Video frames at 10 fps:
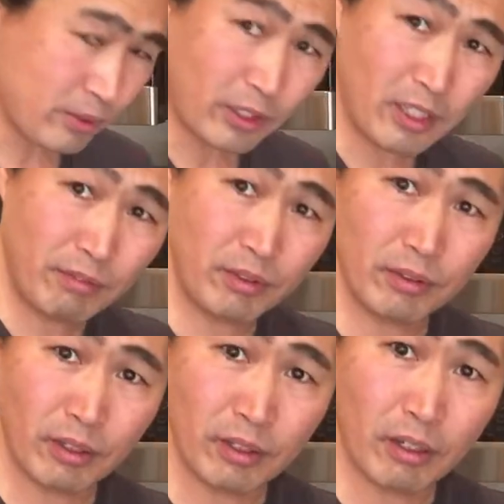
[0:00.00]
So give
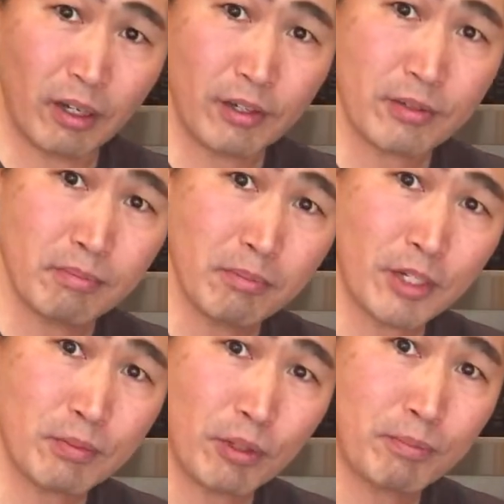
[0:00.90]
you us
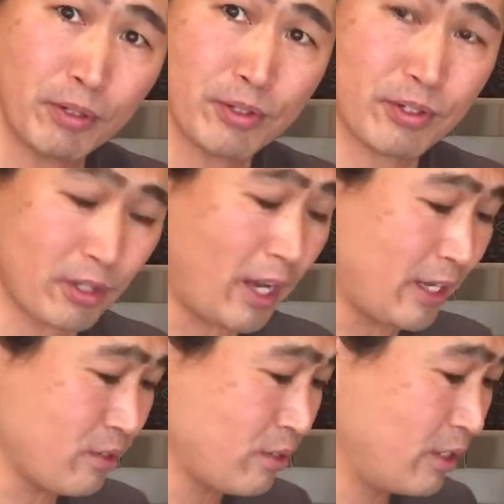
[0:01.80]
much more
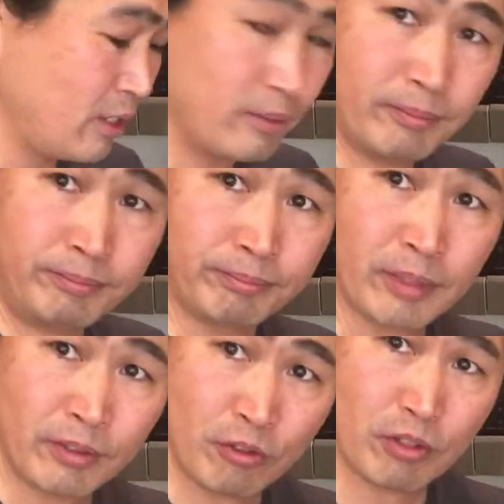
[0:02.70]
precise
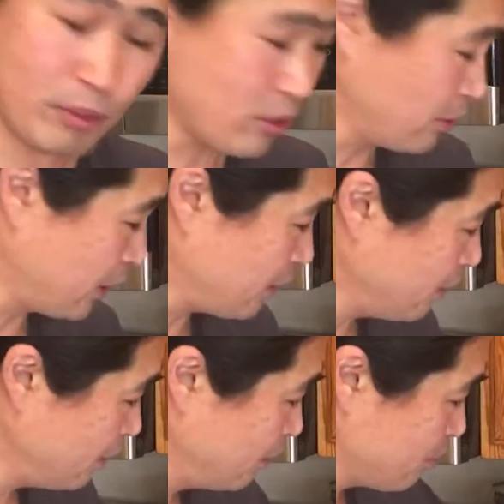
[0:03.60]
distribution there.
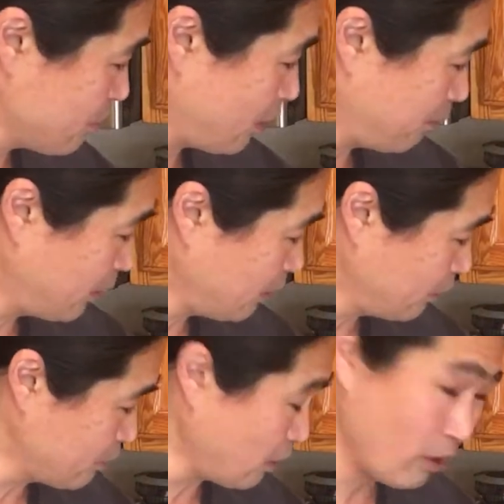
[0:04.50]
So I'm not
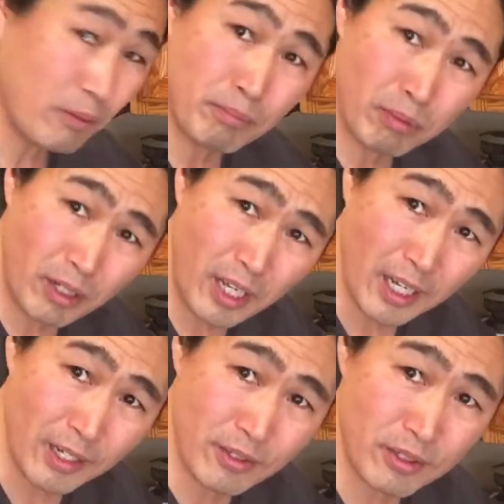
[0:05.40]
gonna use it.
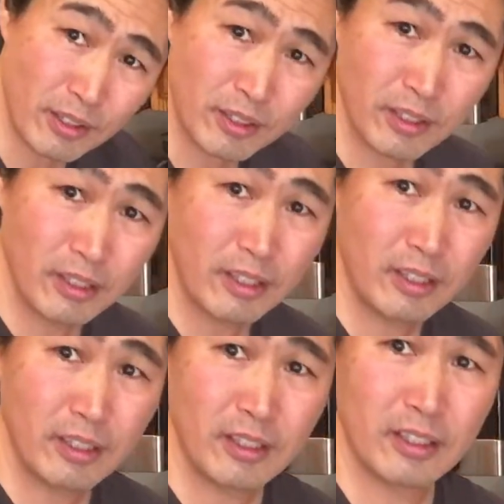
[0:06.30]
Plus,
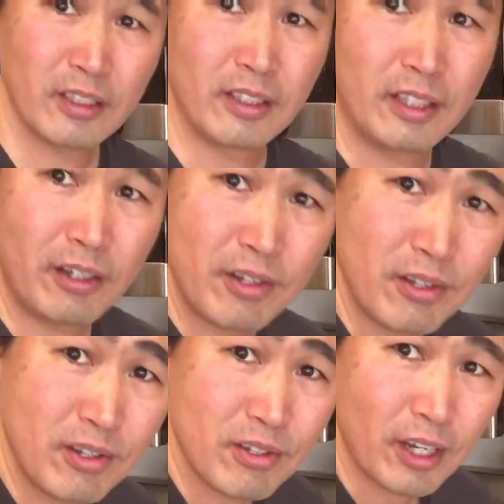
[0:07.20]
there
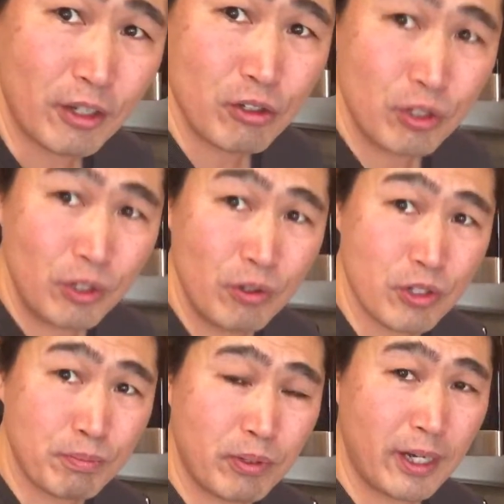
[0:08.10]
is a
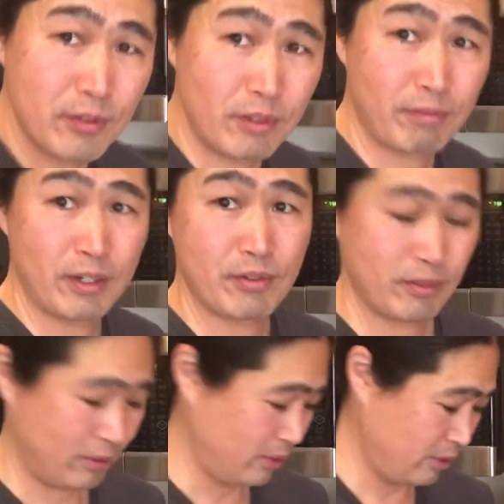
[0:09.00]
huge price
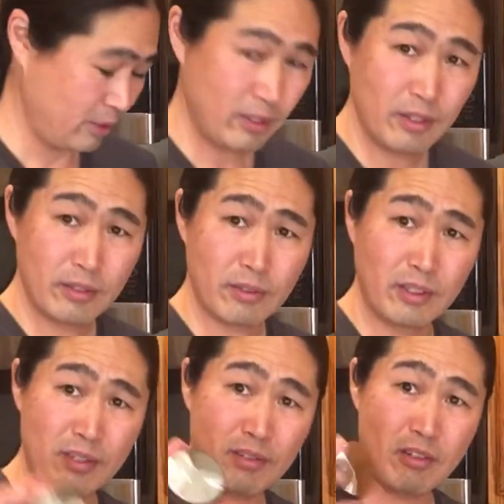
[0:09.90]
difference. So
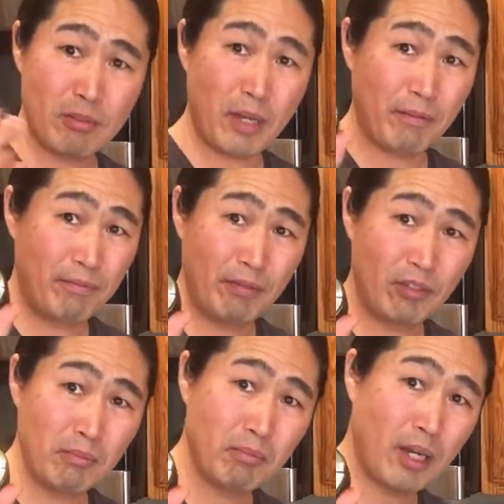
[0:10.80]
this thing is about
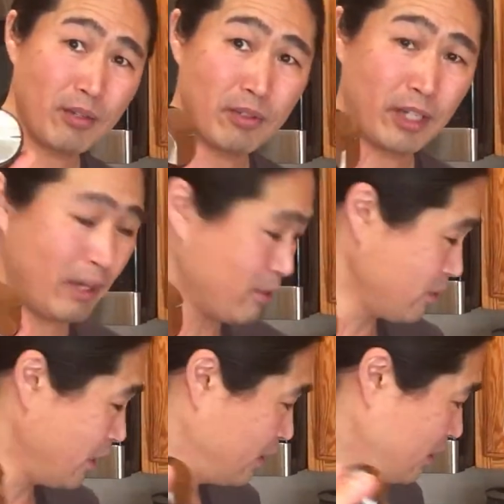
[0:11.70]
15 bucks on
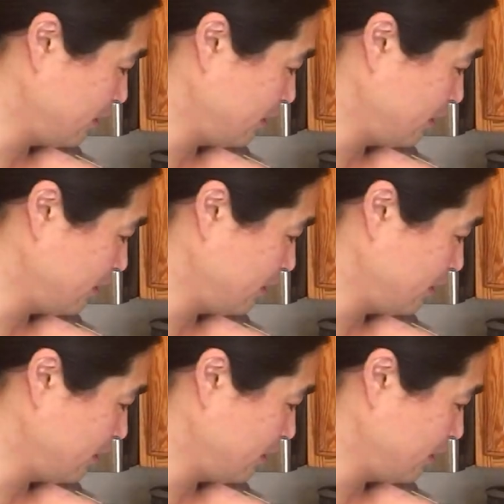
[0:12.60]
Amazon